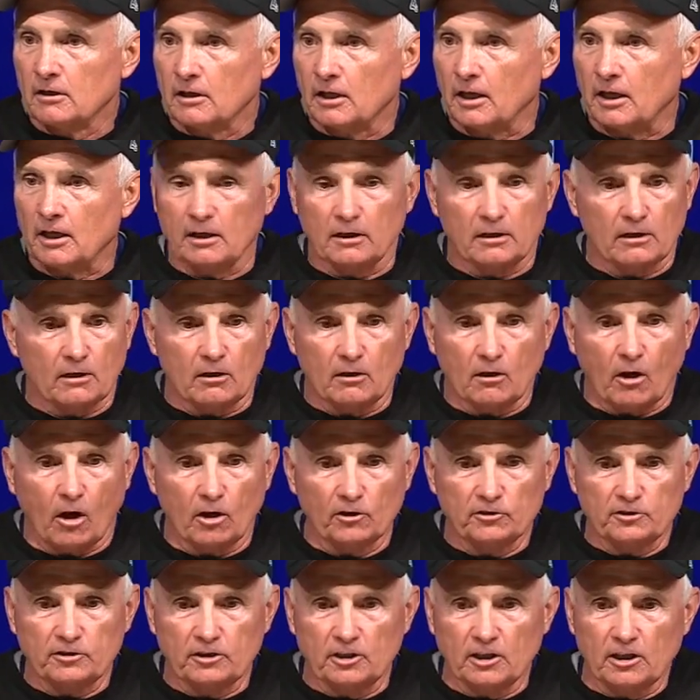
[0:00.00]
And
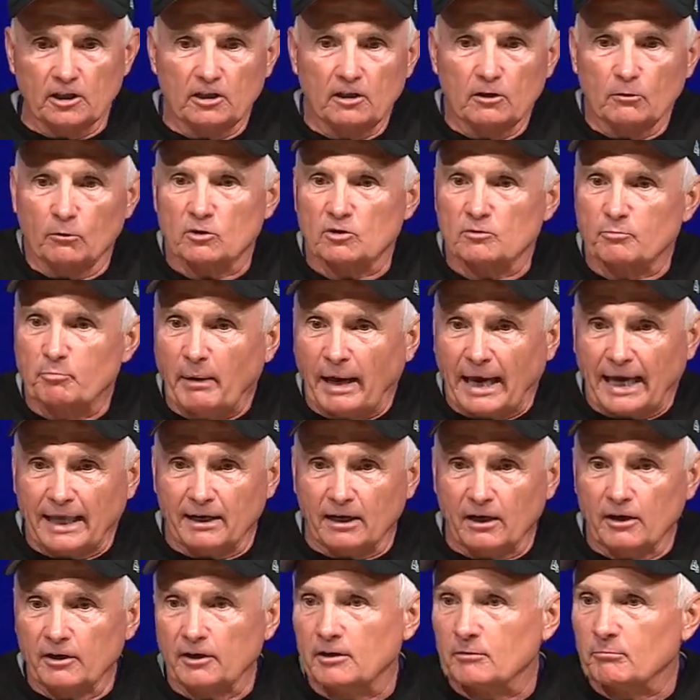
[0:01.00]
all he did was
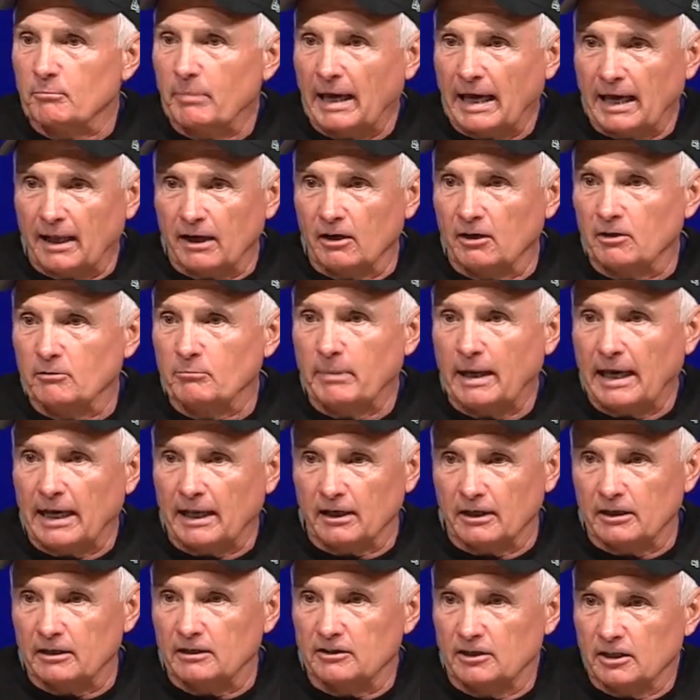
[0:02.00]
battled and battled and
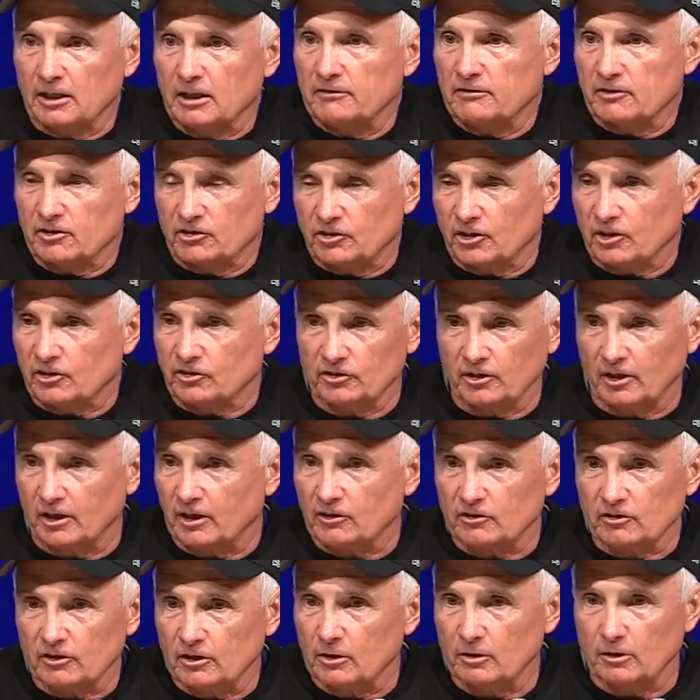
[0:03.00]
battled to give you 6
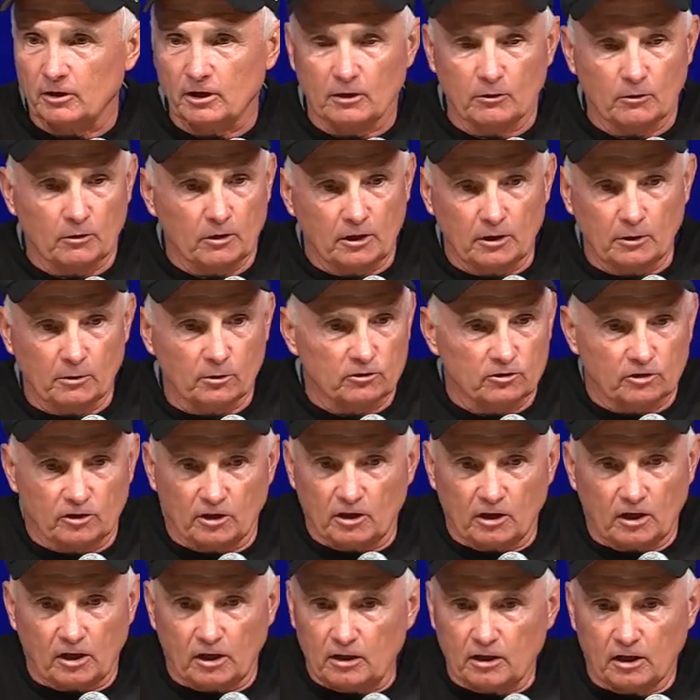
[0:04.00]
innings.
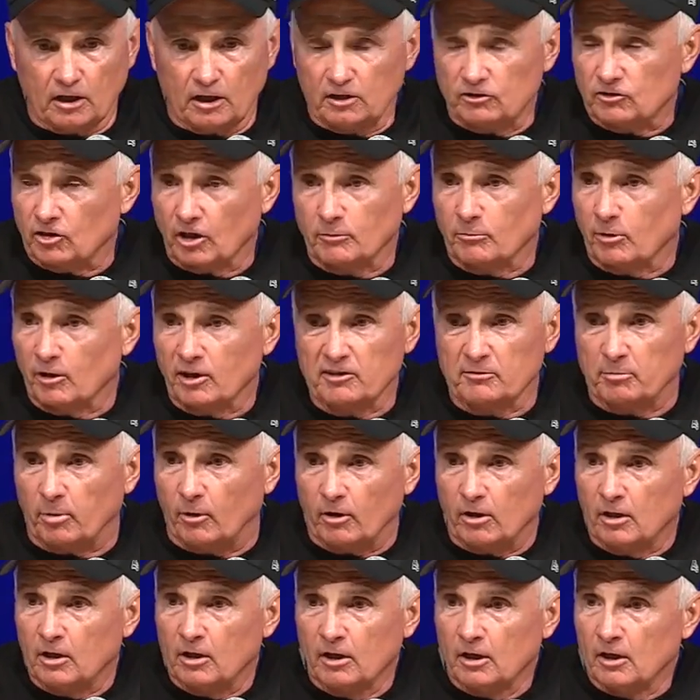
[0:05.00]
It's
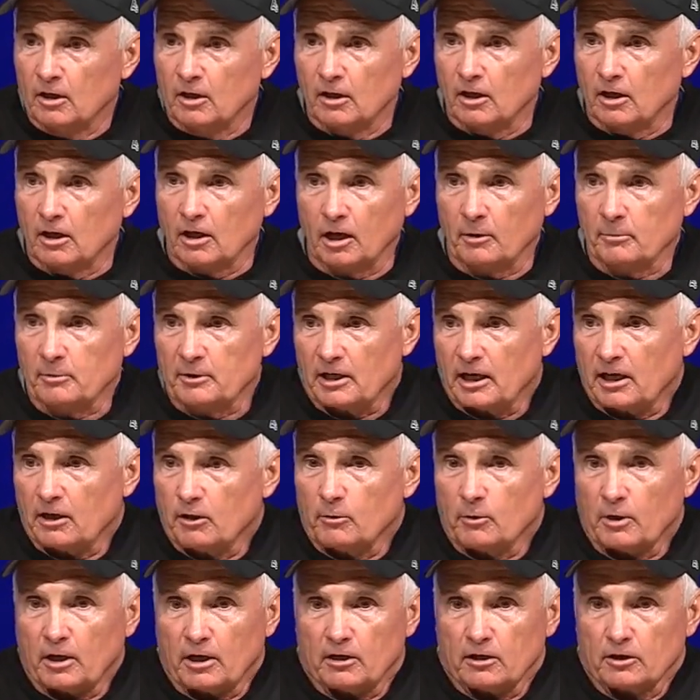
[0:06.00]
unbelievable. I mean,
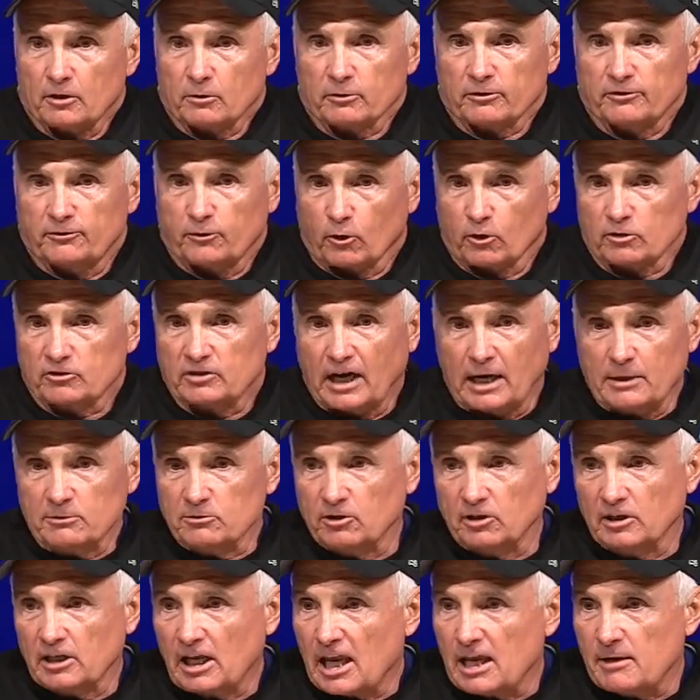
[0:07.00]
there were 4
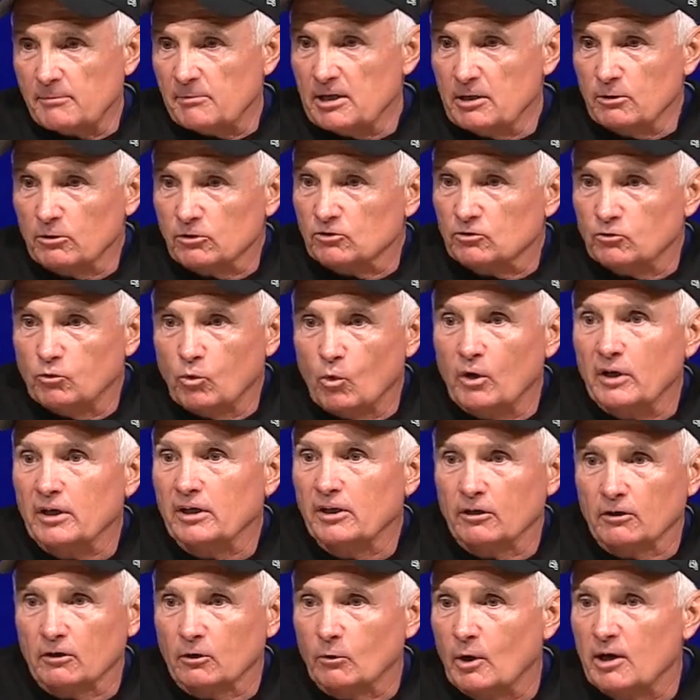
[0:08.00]
times in the game he was 1
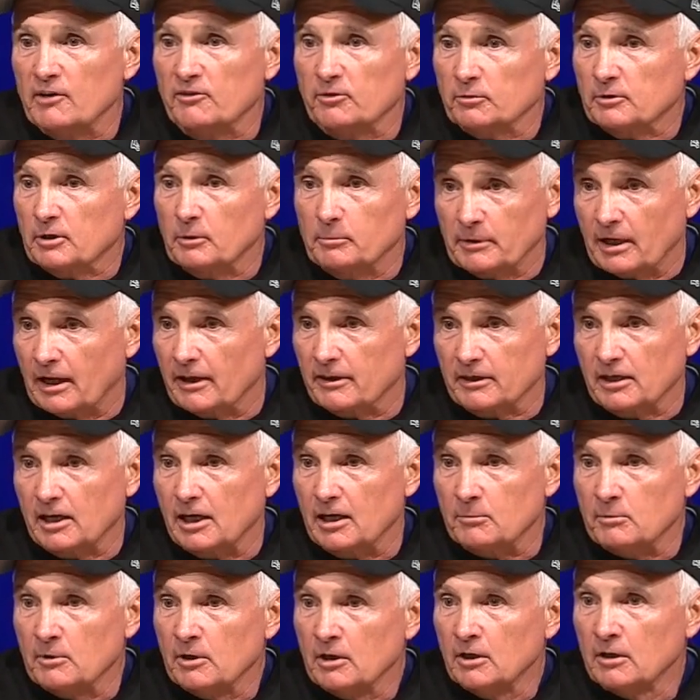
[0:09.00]
hit away from coming out of the
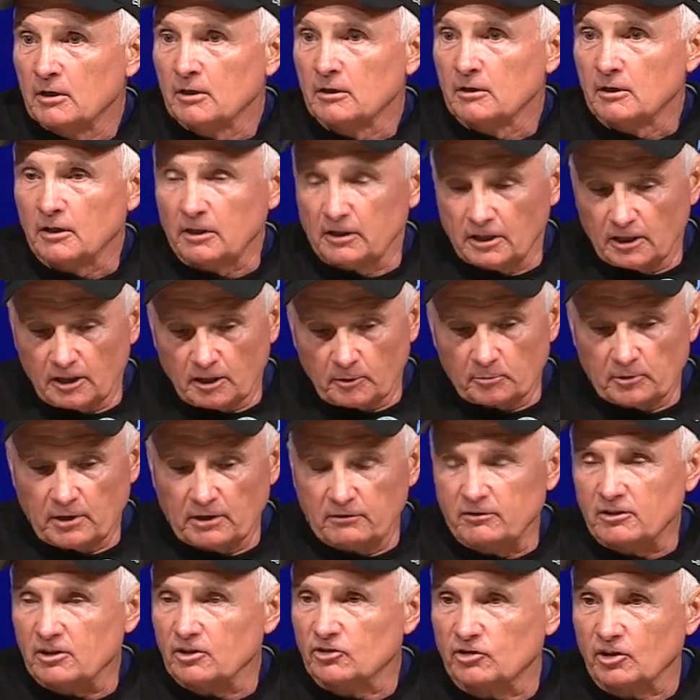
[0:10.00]
game and ended up
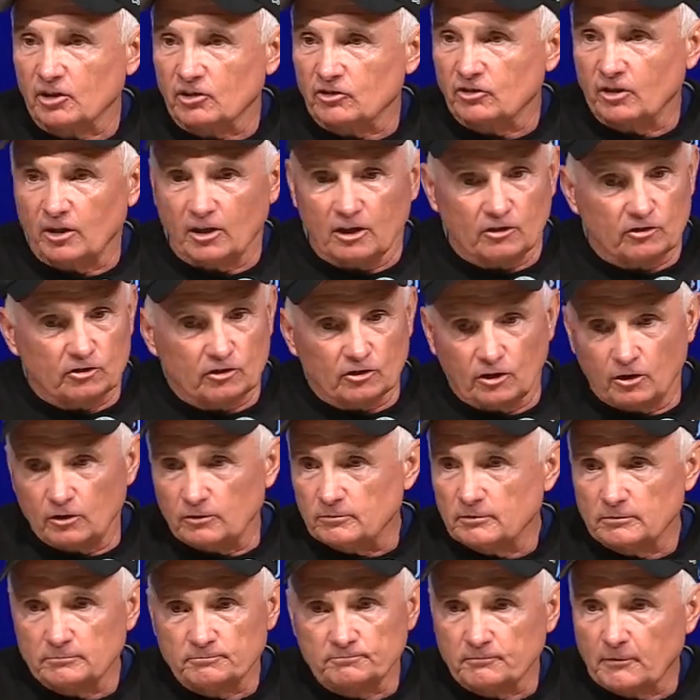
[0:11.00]
giving you 6 innings.
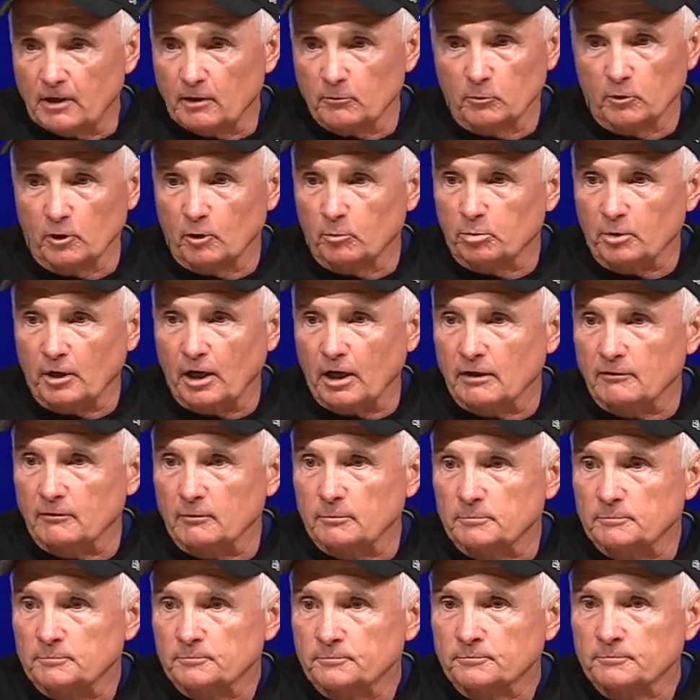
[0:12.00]
So I'm real proud of
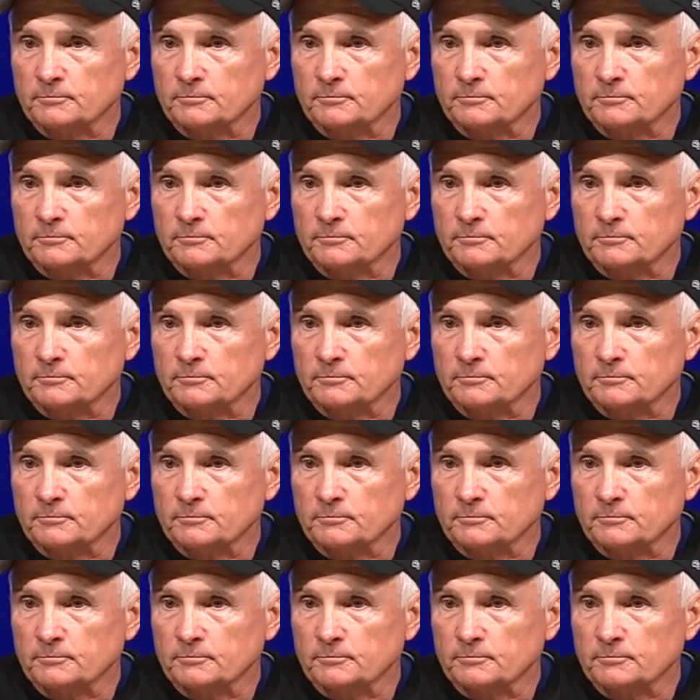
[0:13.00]
him.